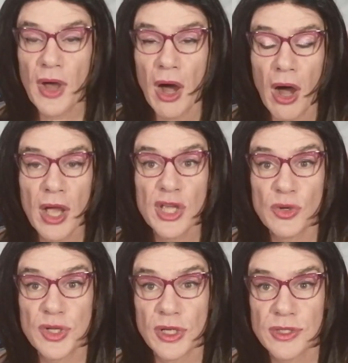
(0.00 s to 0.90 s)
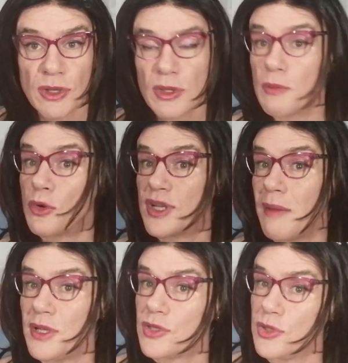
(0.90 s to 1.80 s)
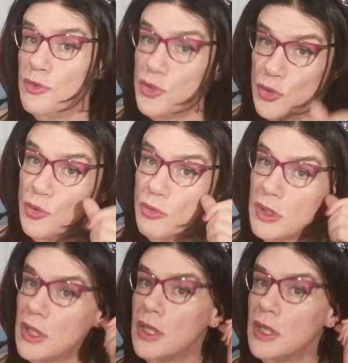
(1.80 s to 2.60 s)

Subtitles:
The higher your dice roll, the more damage you do.